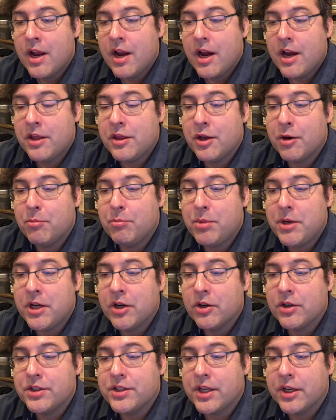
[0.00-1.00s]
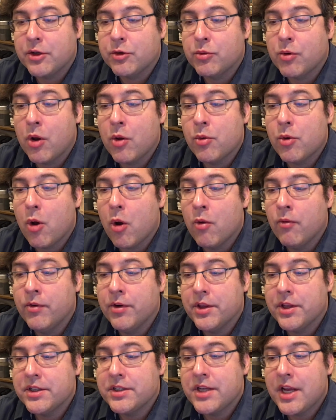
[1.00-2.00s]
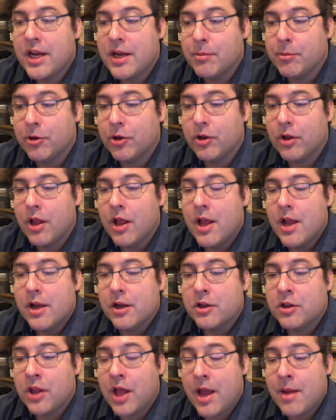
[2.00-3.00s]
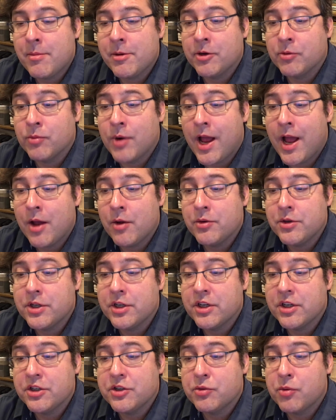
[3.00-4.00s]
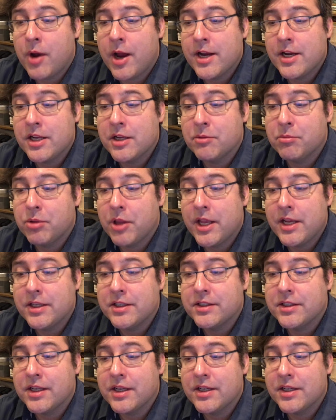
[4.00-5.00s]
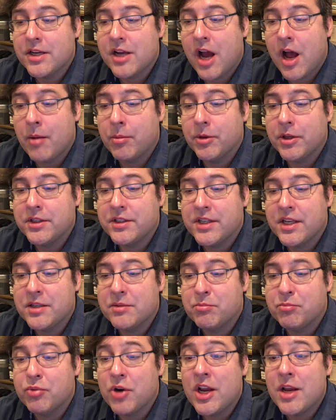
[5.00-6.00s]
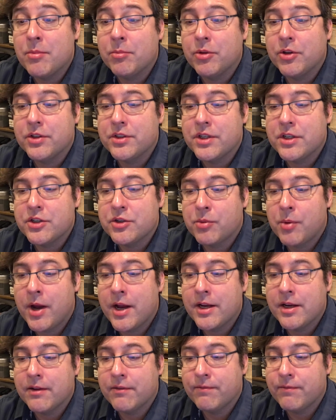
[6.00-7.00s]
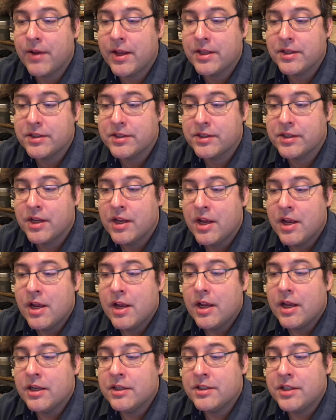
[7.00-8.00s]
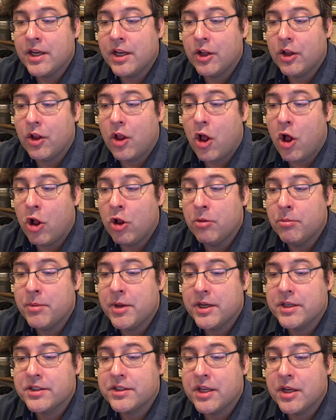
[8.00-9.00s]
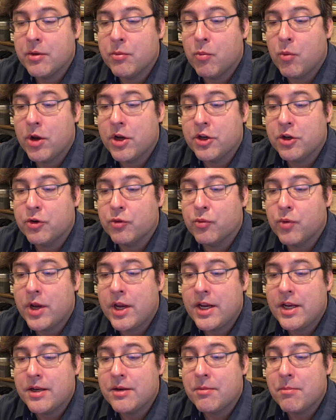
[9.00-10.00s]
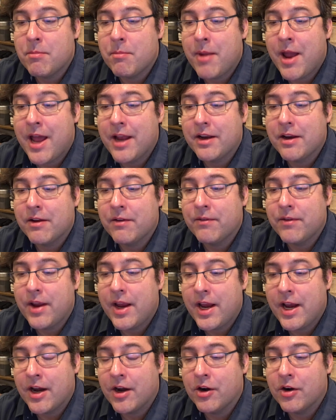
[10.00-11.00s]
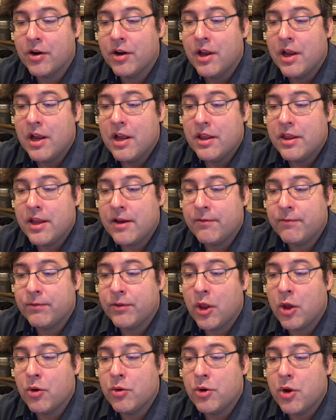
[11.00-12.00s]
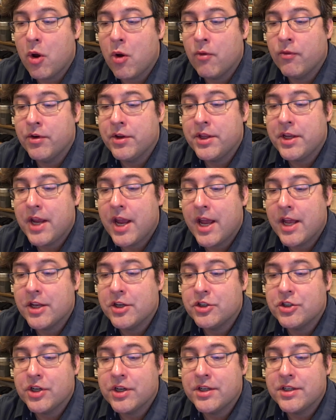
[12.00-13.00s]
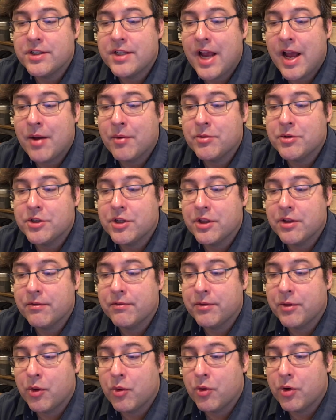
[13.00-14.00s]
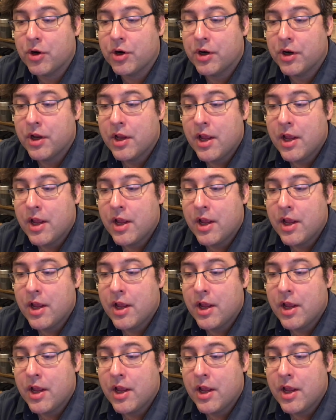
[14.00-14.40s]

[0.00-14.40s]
and their beards had grown over the table, climbing round and entwining plates and goblets as brambles entwine a fence, until, all mixed in one great mat of hair, they flowed over the edge and down to the floor,